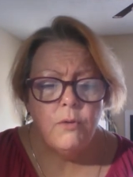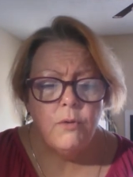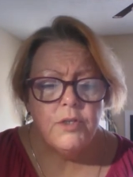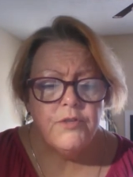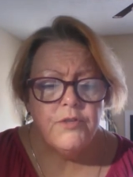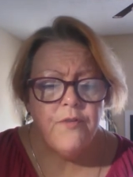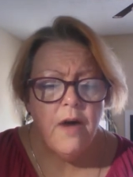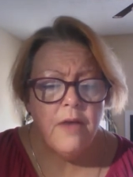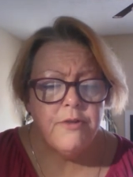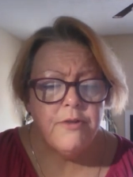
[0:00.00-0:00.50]

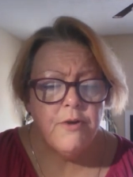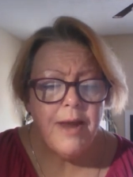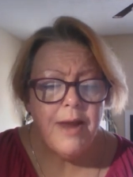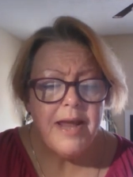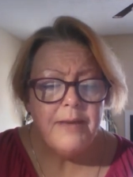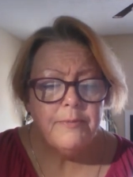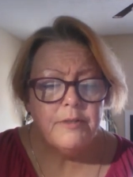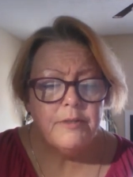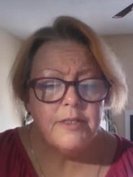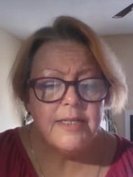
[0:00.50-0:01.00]
Was father
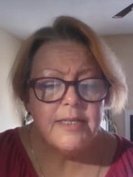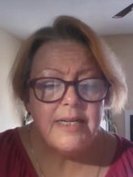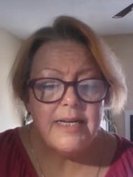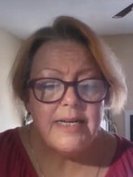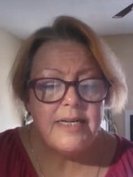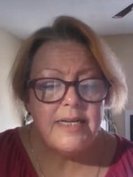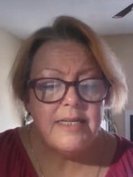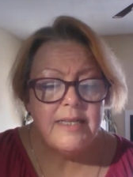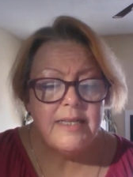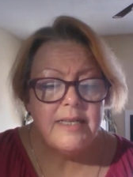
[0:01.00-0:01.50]
able to
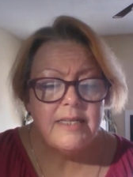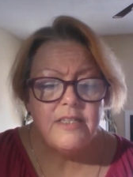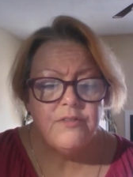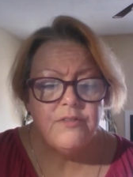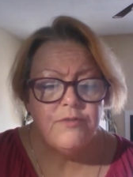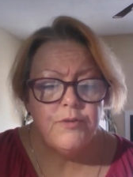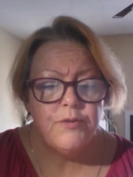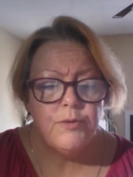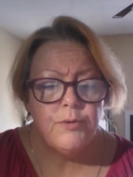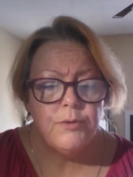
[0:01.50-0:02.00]
eat
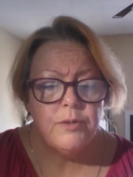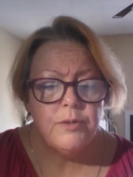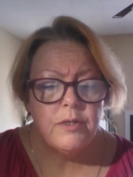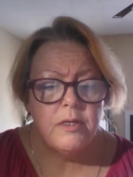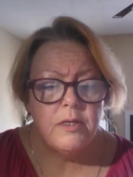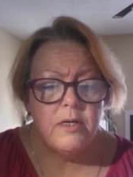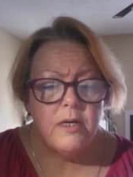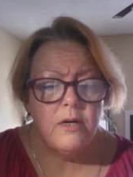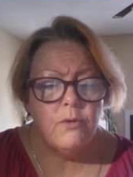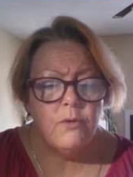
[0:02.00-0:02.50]
this food?
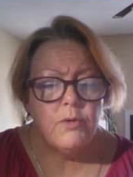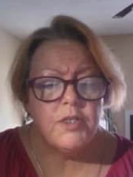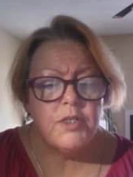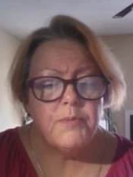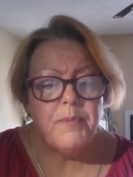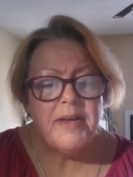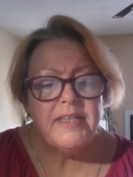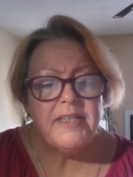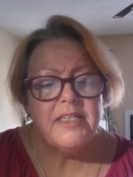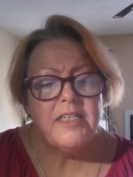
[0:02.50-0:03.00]
Was
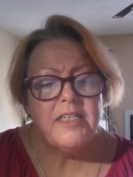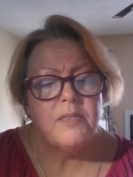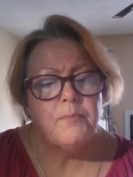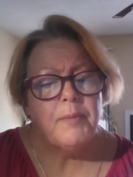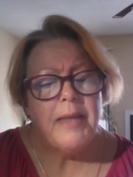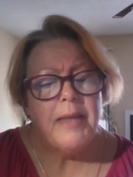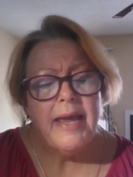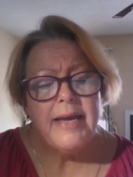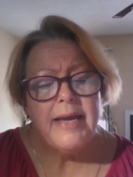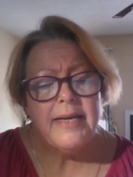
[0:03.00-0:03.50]
Betsy's
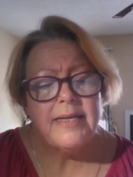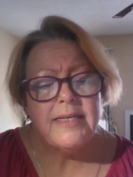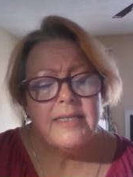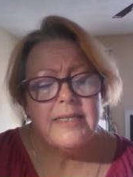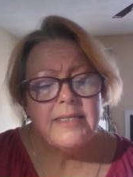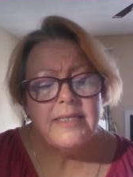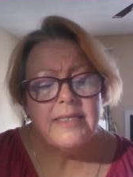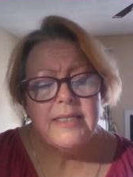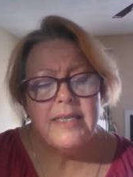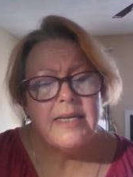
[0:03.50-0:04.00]
blanket
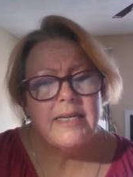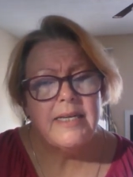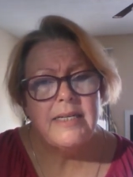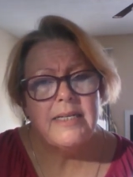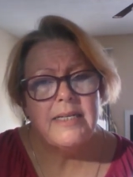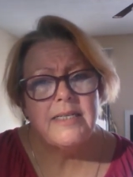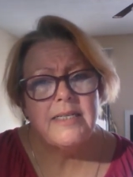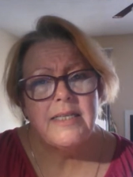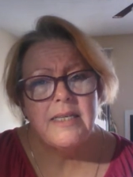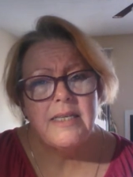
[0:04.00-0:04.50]
as thin
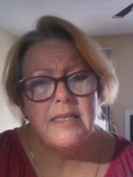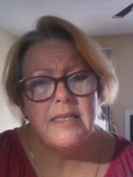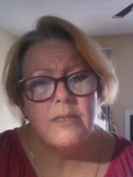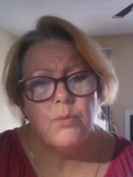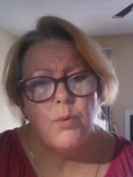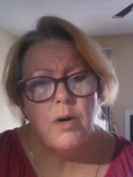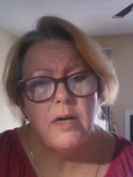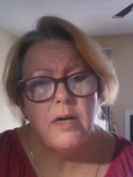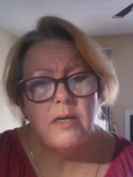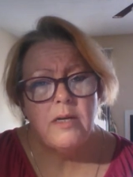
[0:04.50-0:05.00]
as this
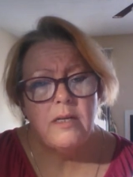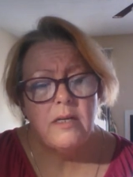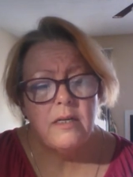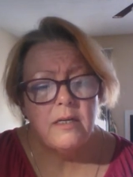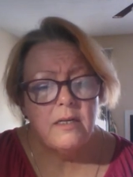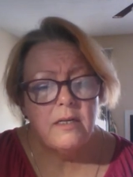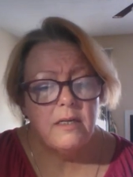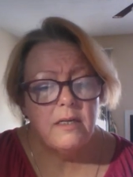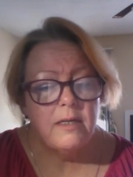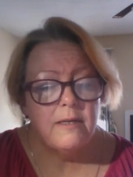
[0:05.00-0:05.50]
one?
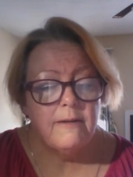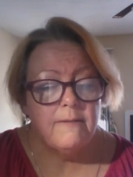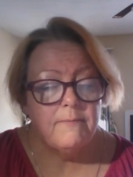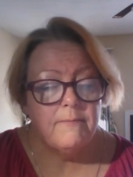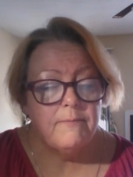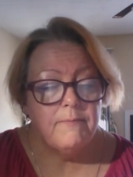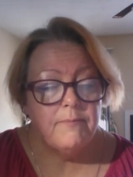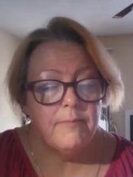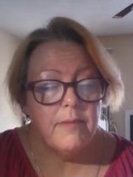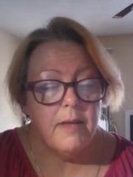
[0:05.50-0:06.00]

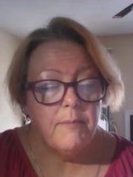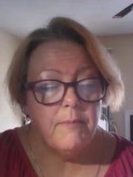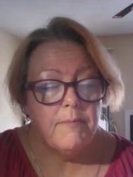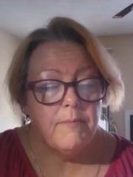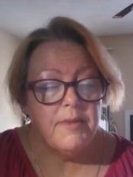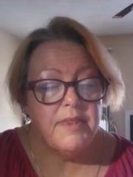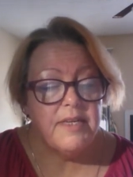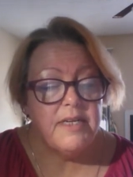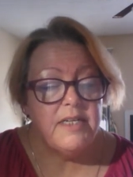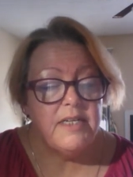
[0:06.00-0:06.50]

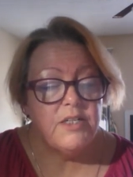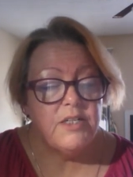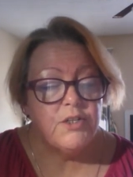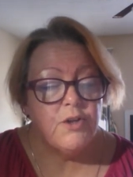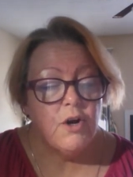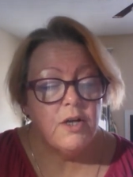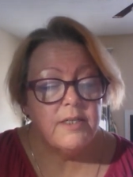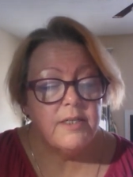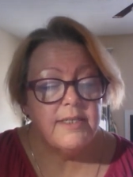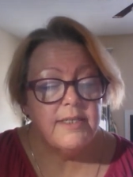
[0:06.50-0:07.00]
But these
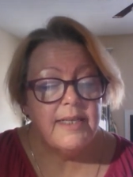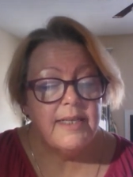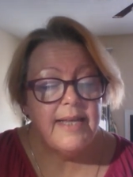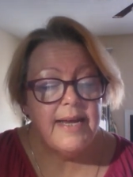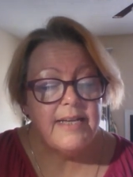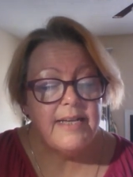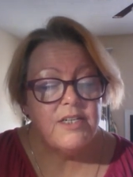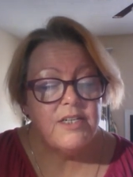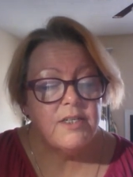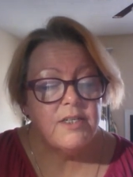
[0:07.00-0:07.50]
thoughts
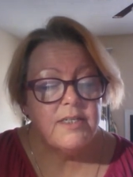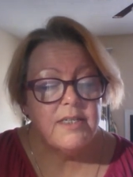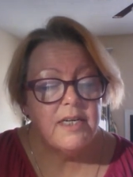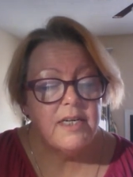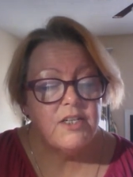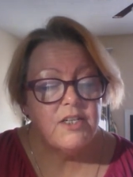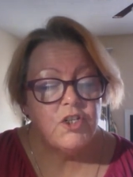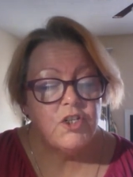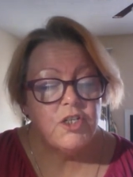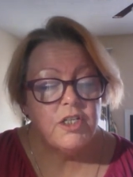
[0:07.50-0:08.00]
led to
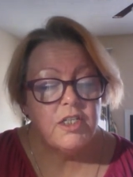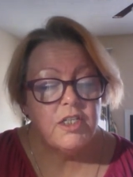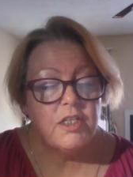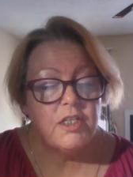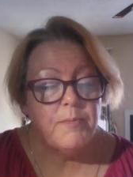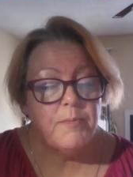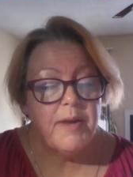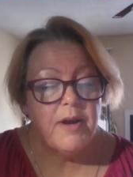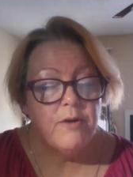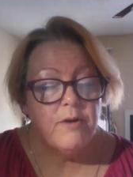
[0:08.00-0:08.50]
such
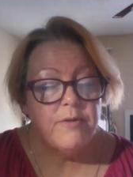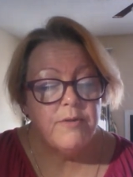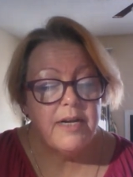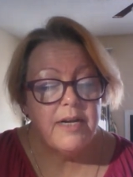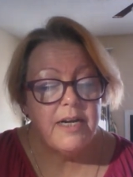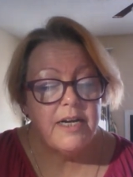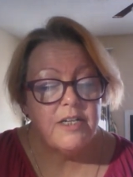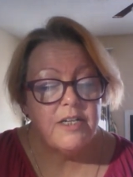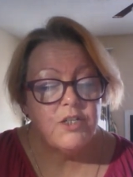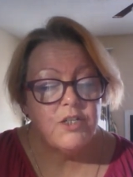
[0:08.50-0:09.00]
despair that
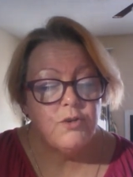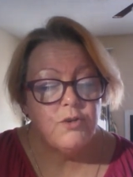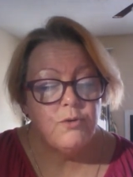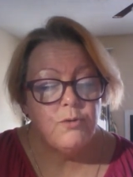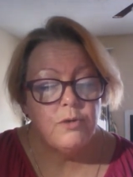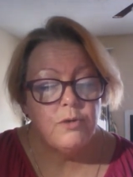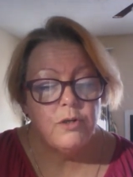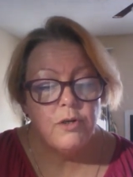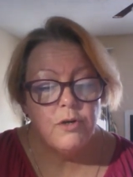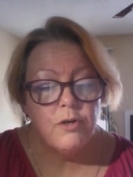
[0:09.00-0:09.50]
I soon